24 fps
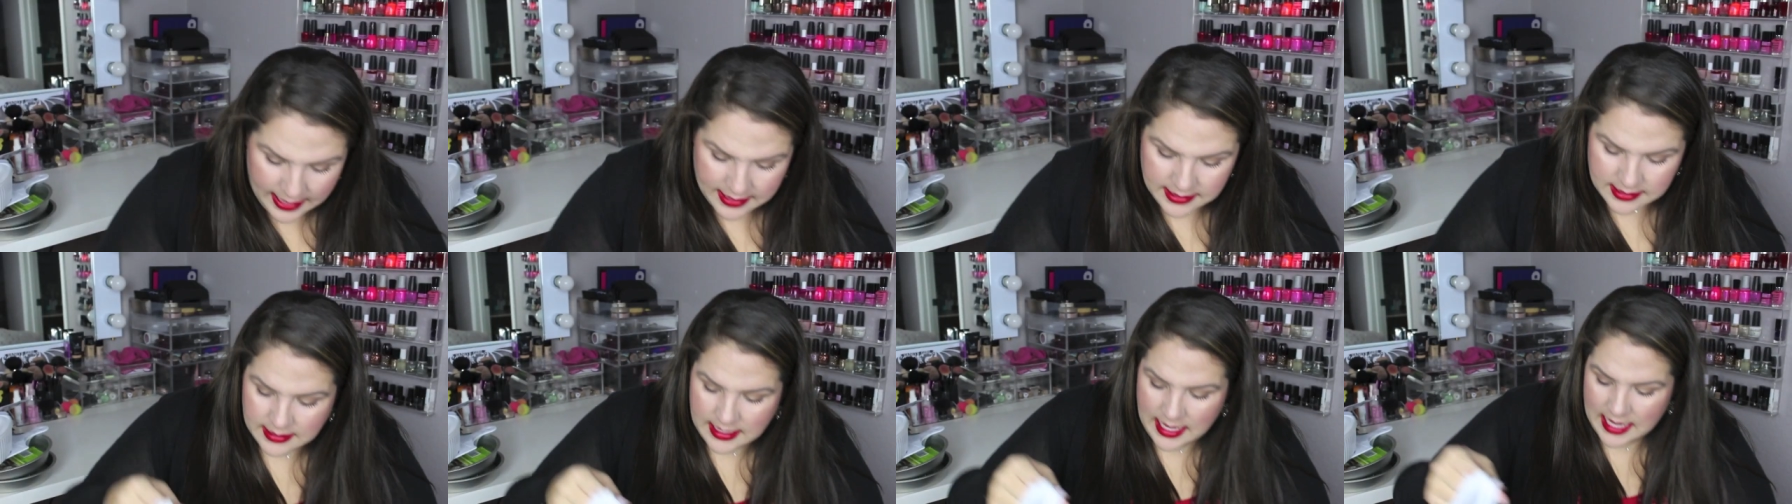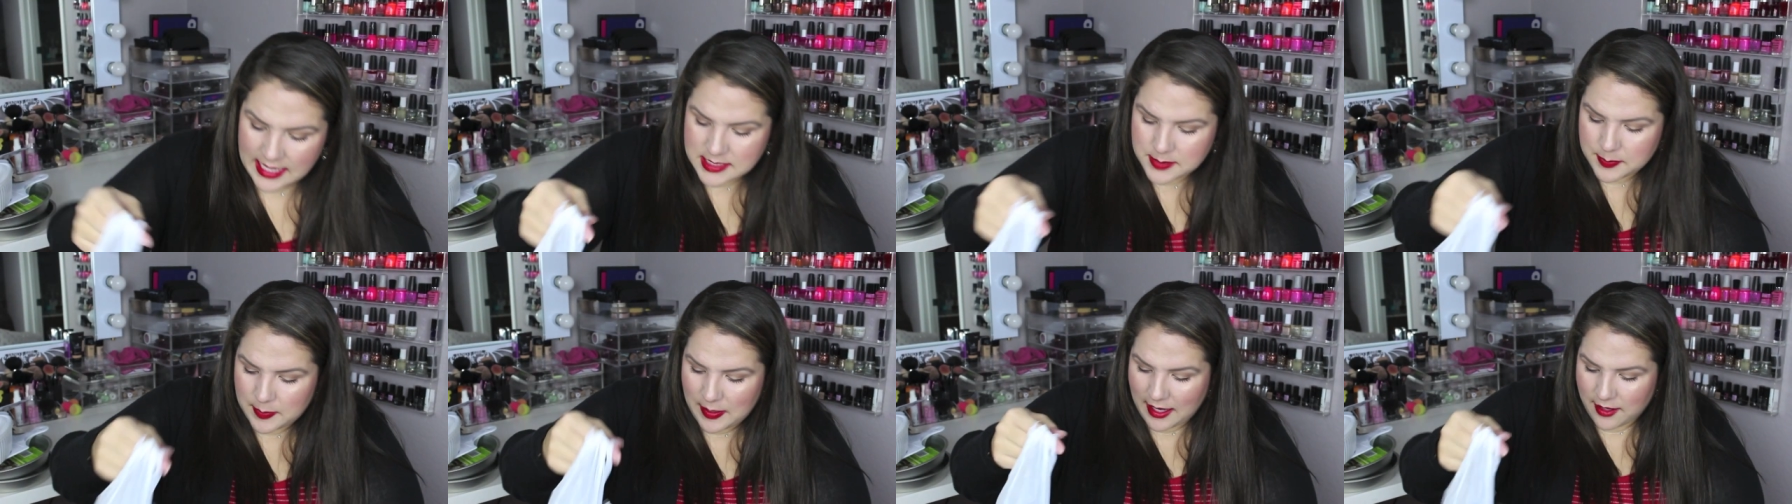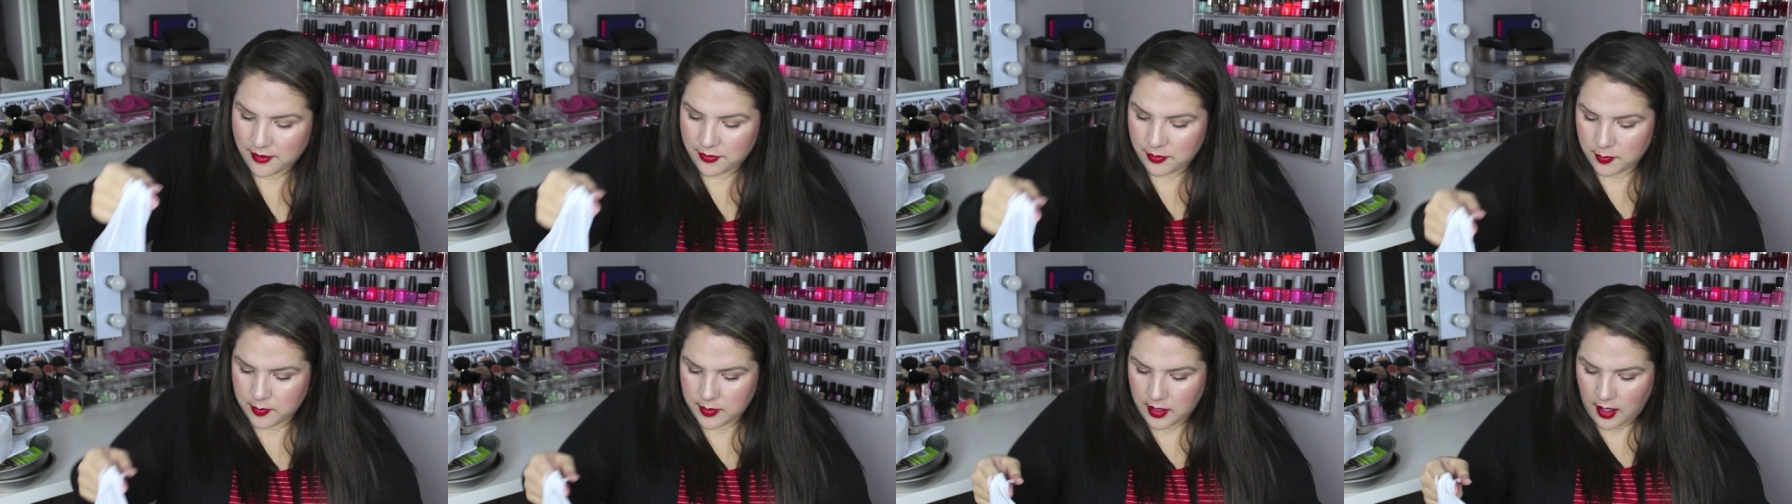And the last
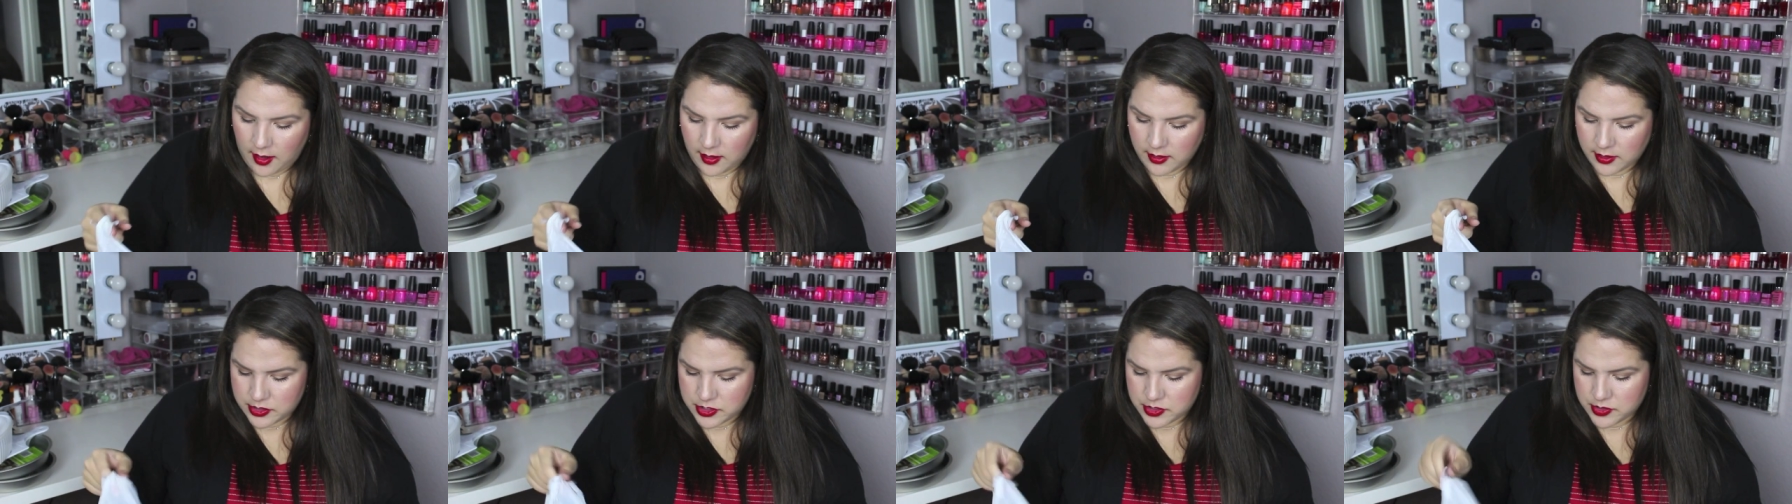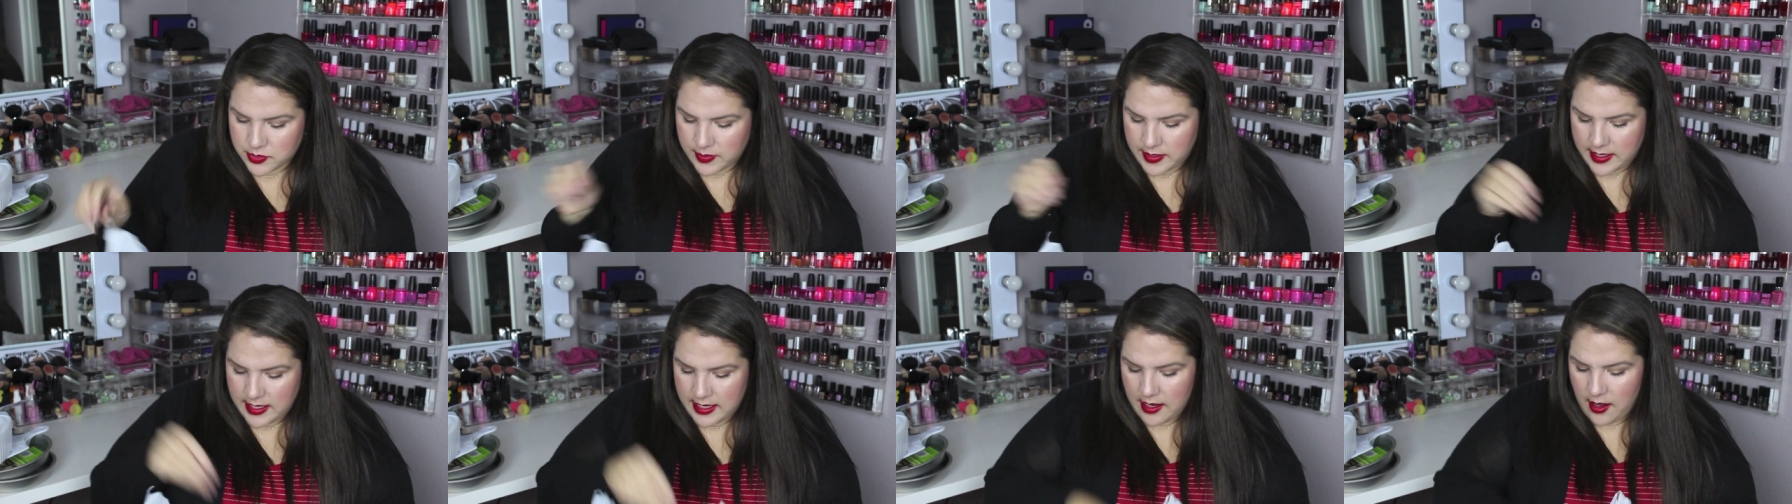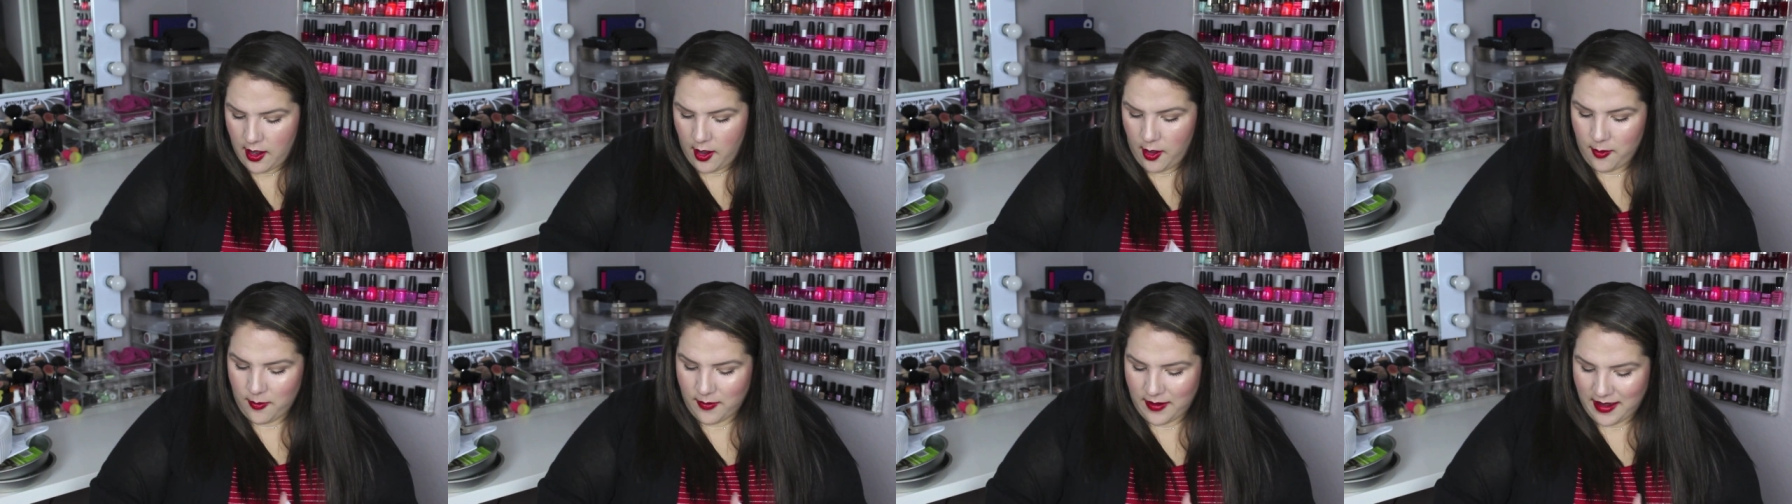bag from Dollar Tree,
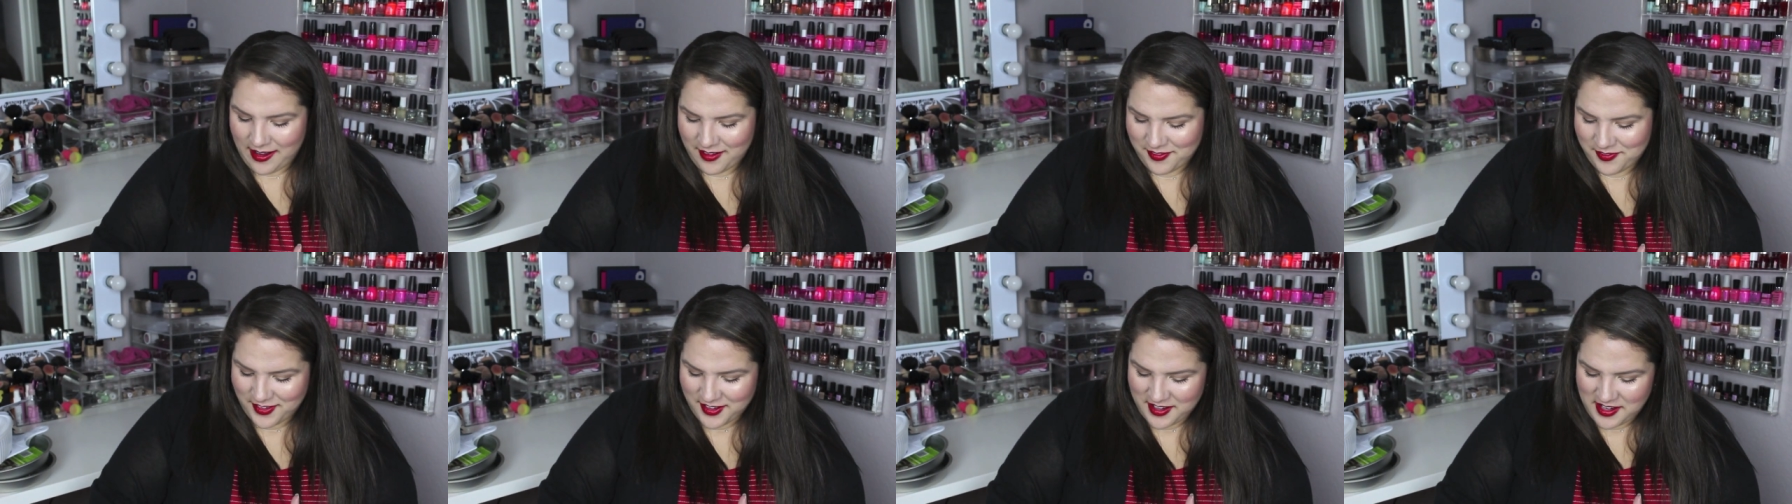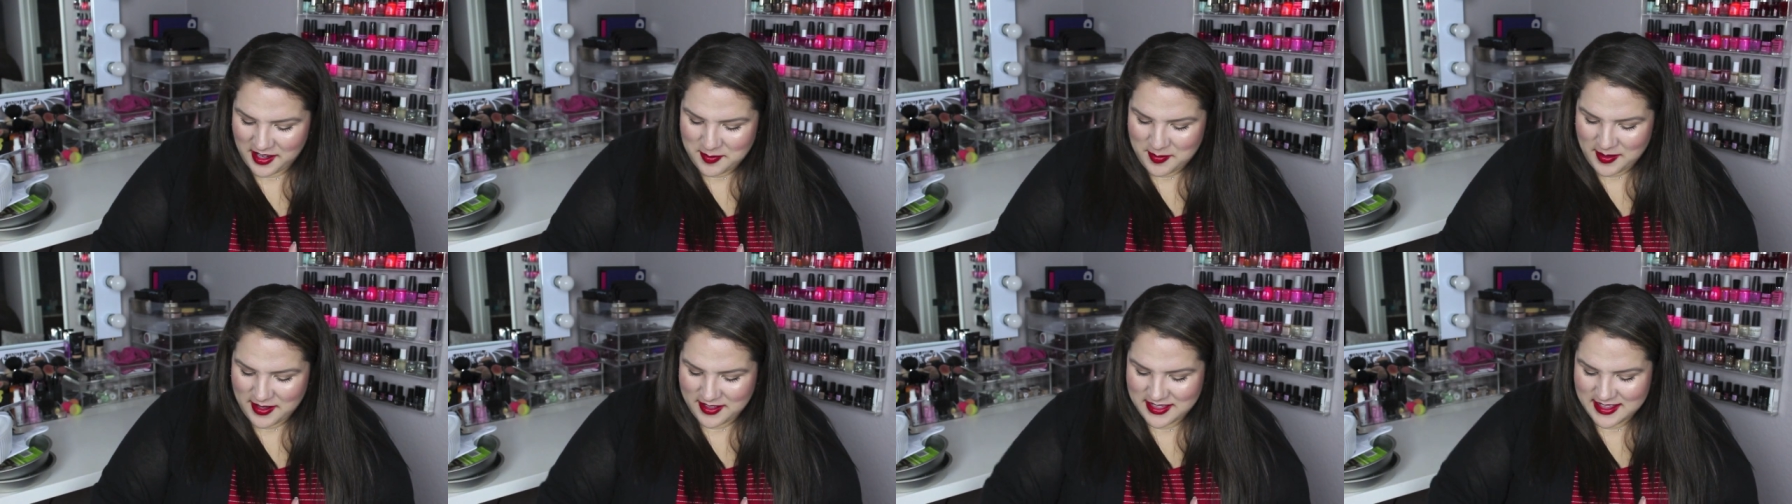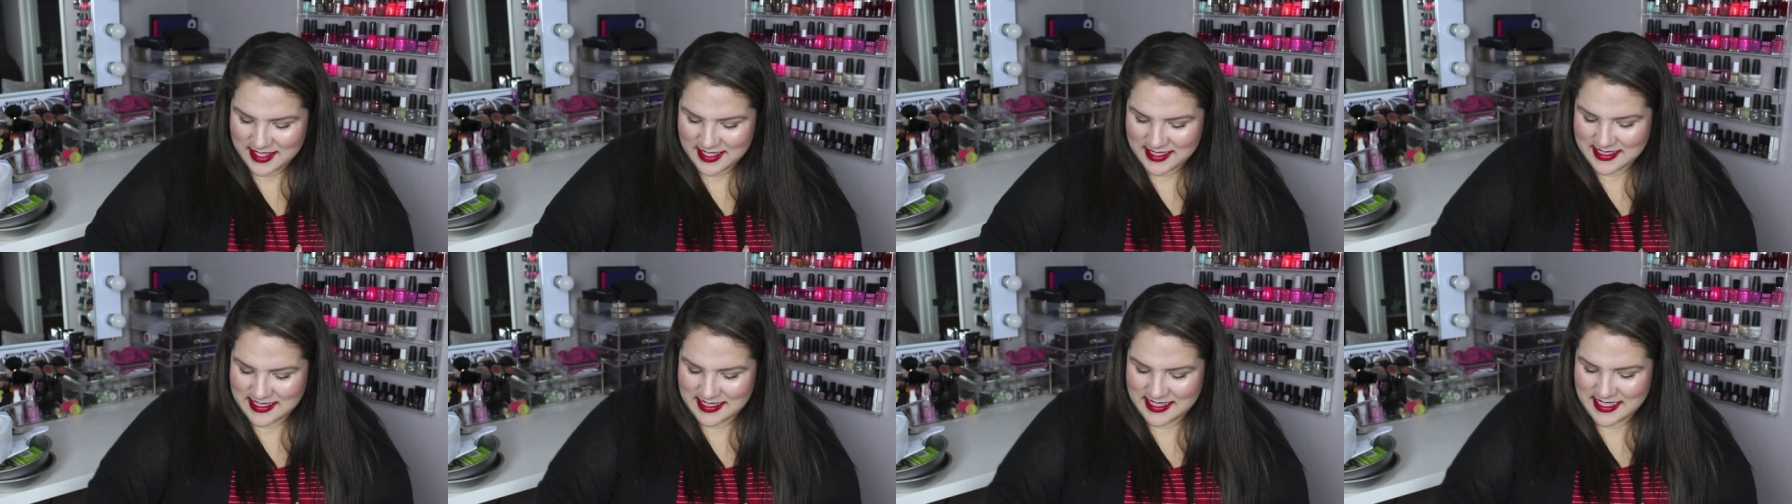oh, I forgot about
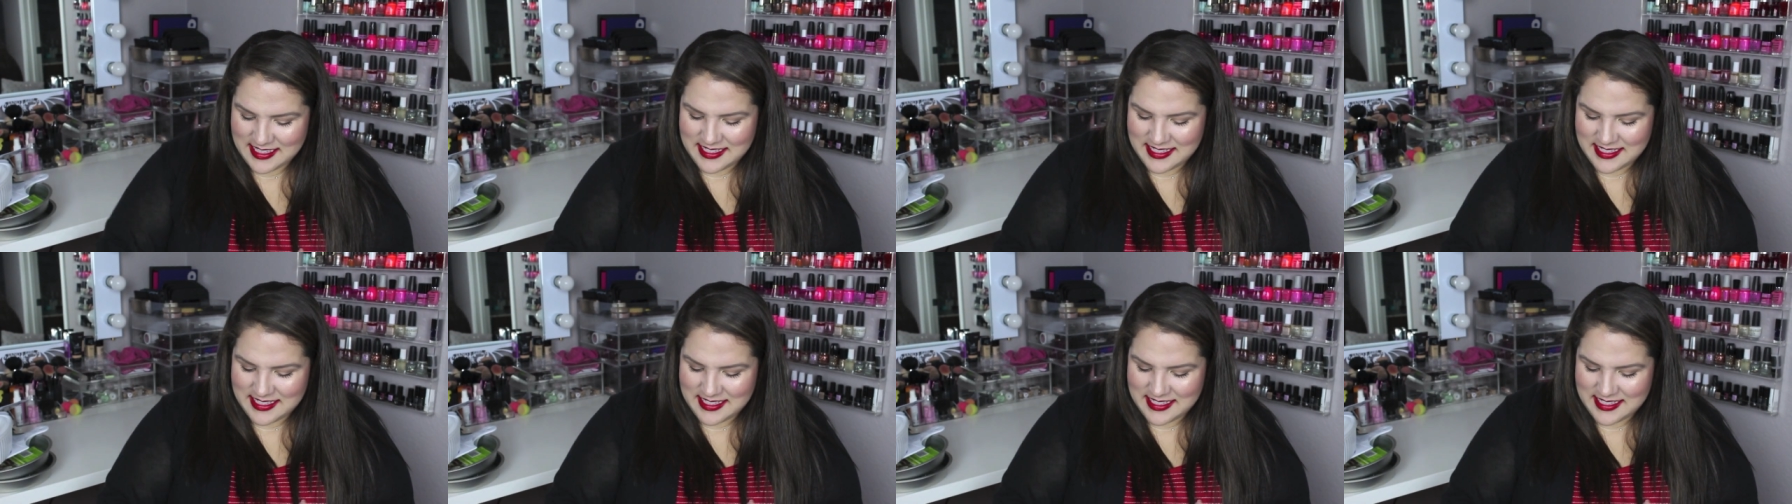this.